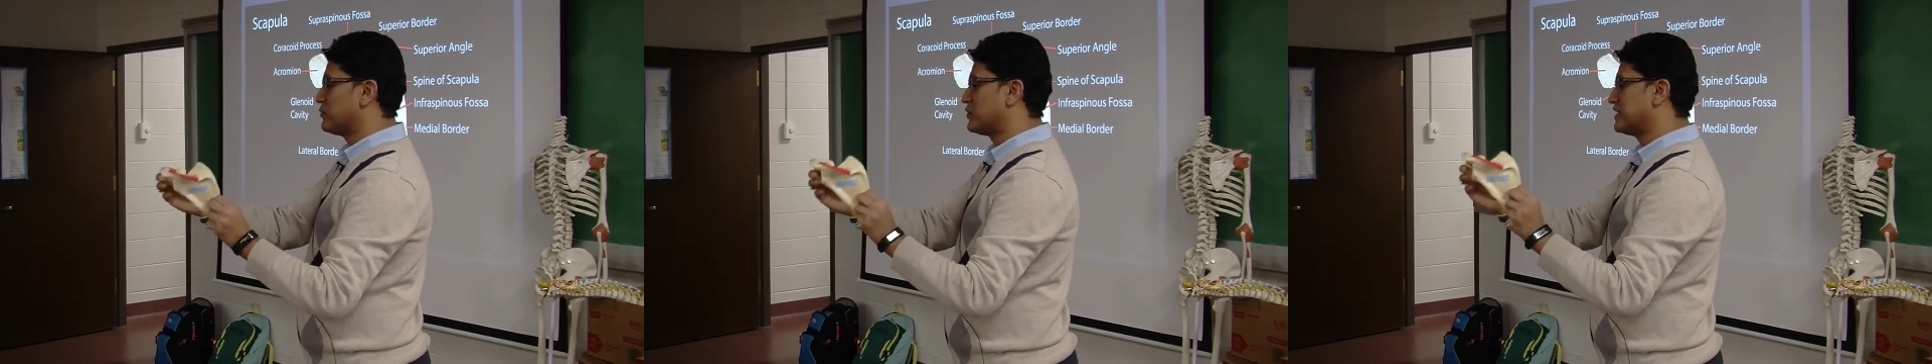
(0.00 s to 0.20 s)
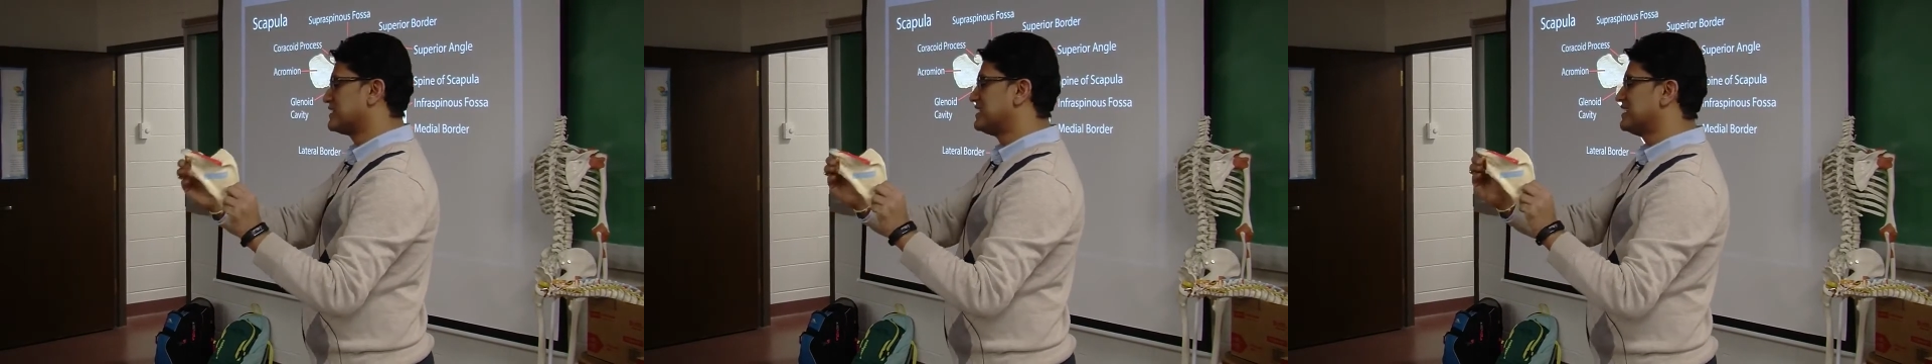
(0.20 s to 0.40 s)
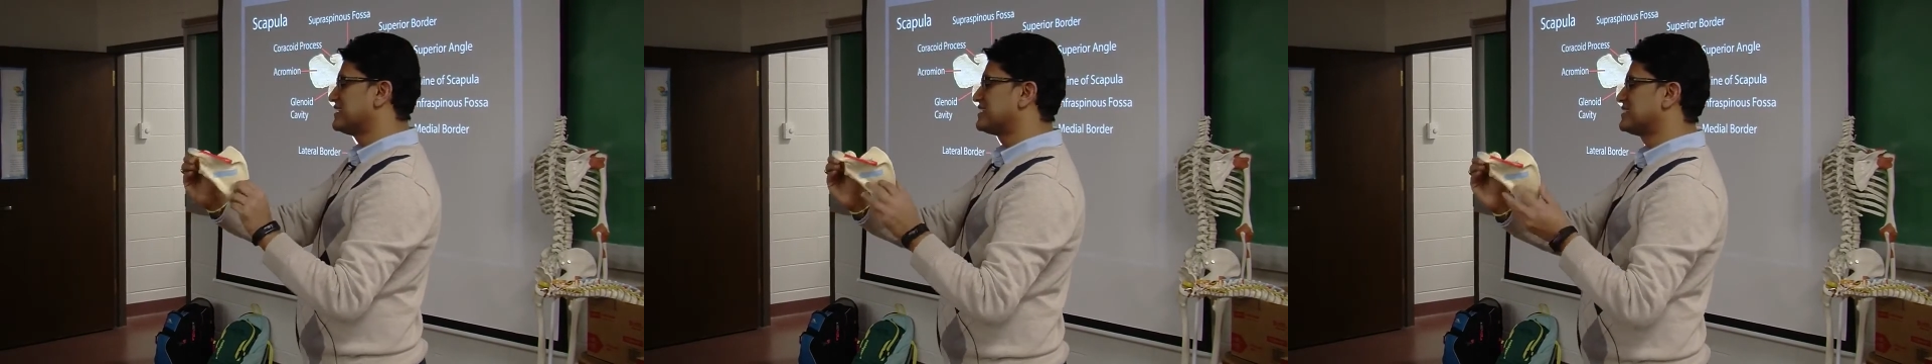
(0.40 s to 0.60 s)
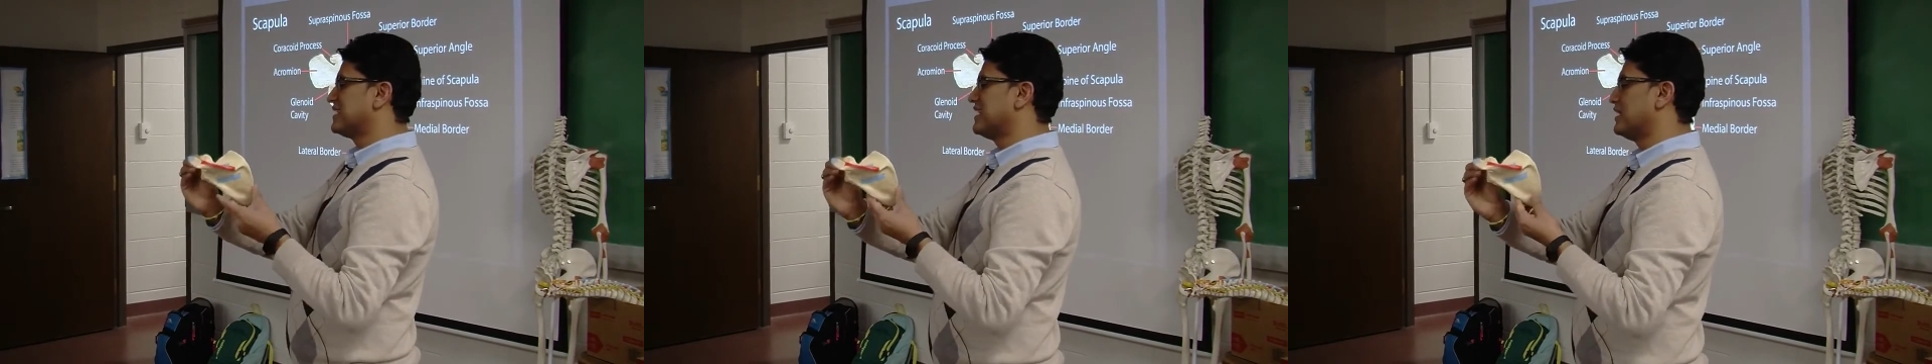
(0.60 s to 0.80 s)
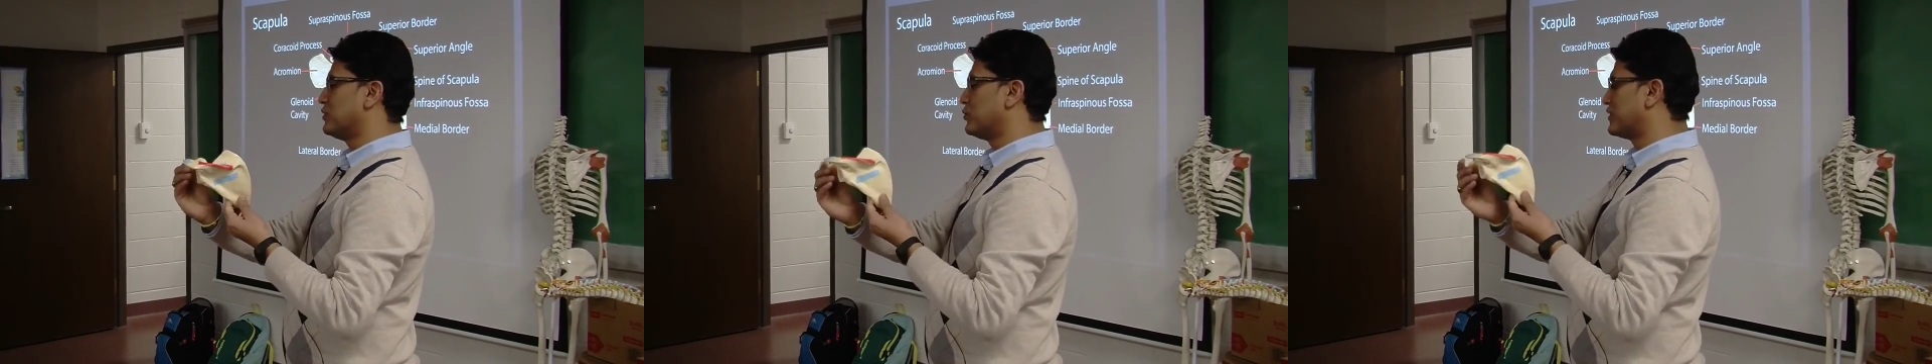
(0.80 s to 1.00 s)
what is this
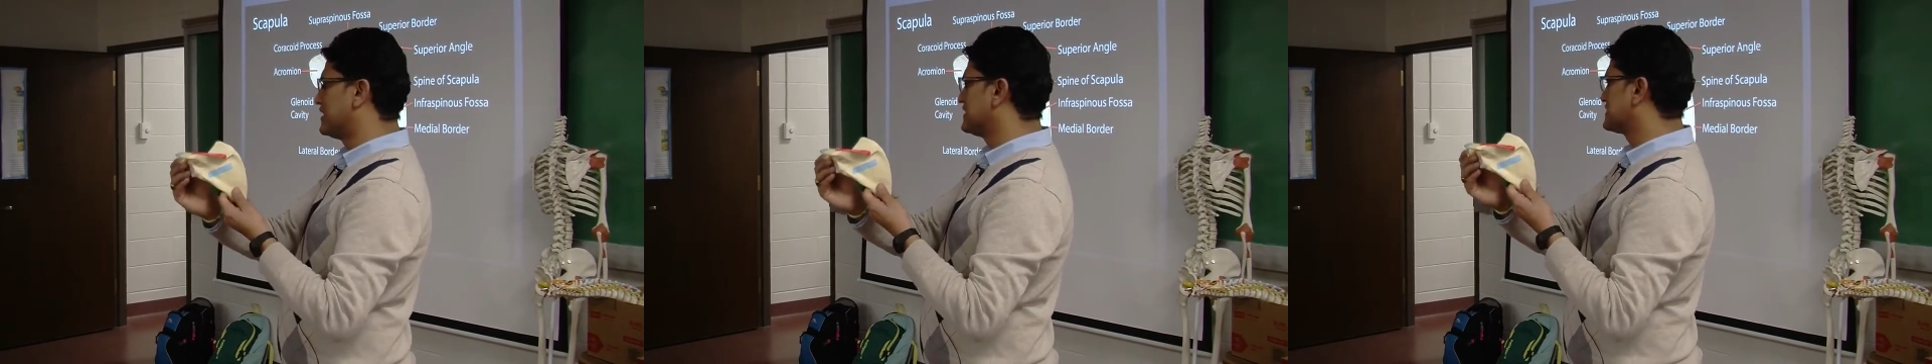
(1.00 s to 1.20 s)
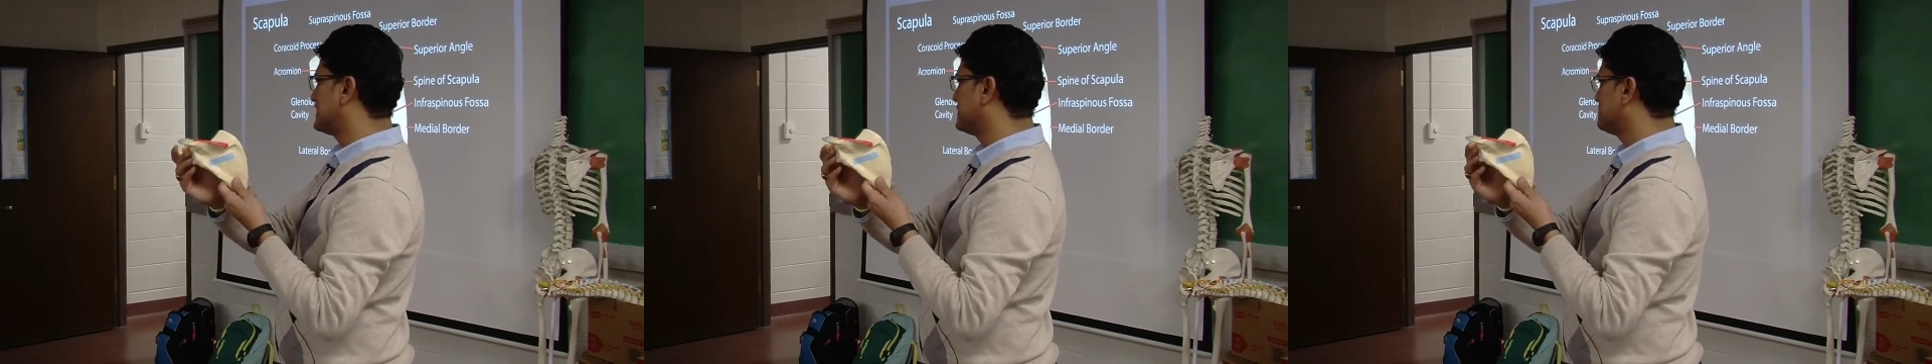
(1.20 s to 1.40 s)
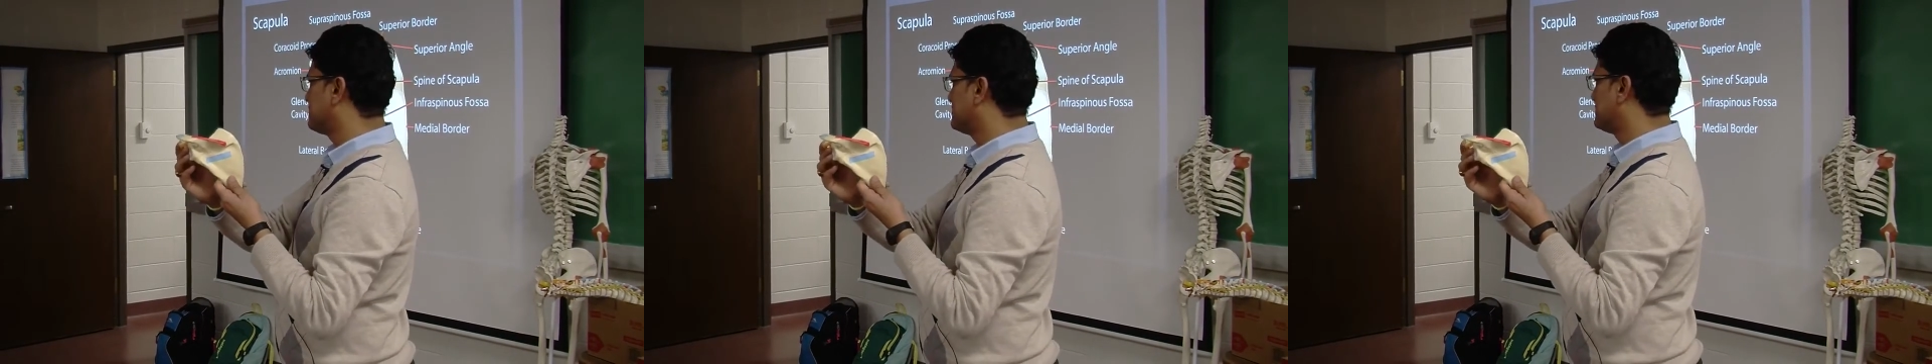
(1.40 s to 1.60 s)
orange tape?